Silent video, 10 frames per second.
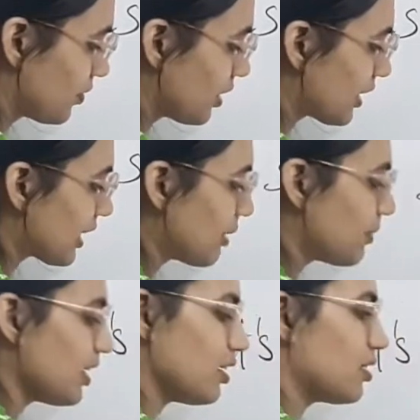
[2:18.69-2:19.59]
It can
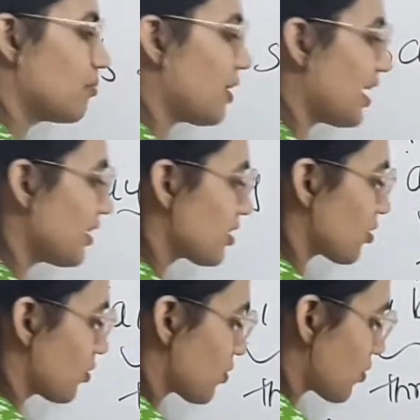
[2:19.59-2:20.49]
be a minus
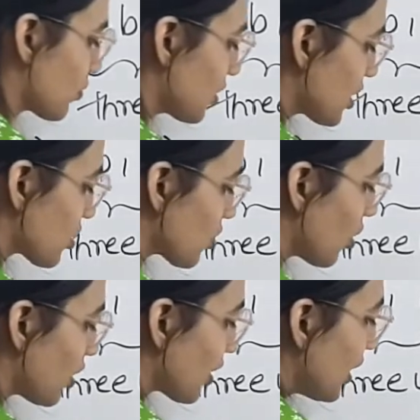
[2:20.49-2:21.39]
also. It is
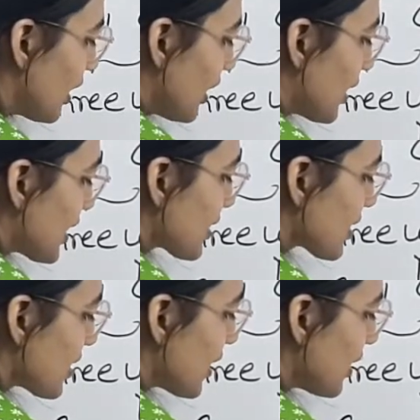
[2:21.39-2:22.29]
not
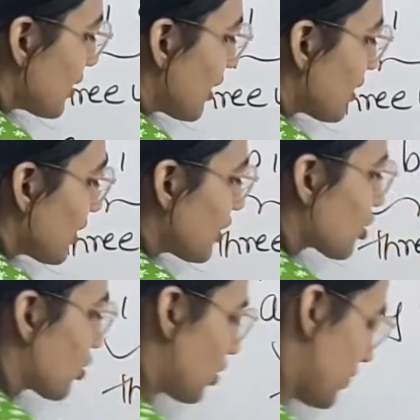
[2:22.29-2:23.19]
necessary that it
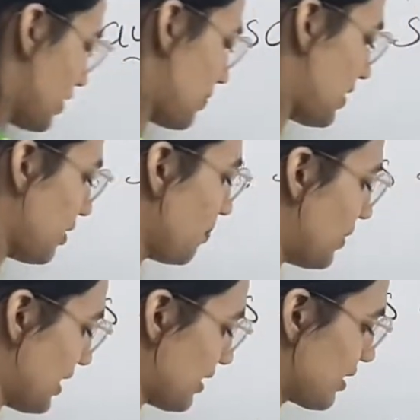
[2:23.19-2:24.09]
should always be a
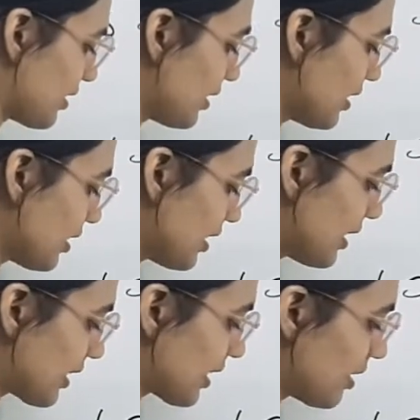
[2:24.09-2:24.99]
plus.
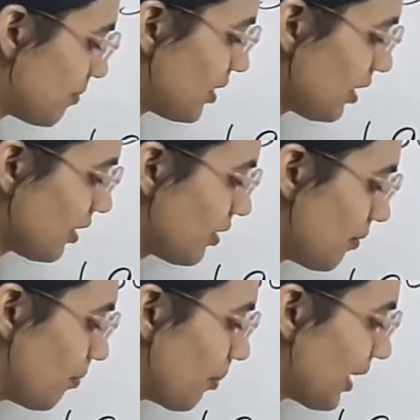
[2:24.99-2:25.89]
It can be
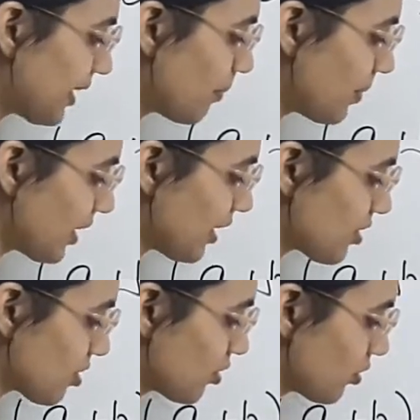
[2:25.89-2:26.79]

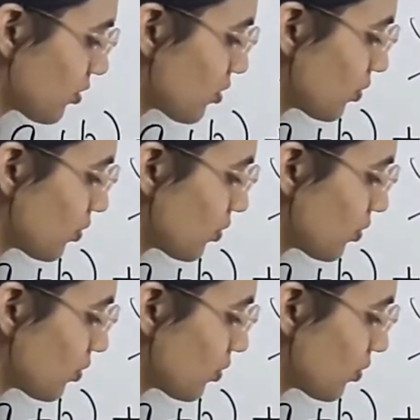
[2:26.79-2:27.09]
multiplication also.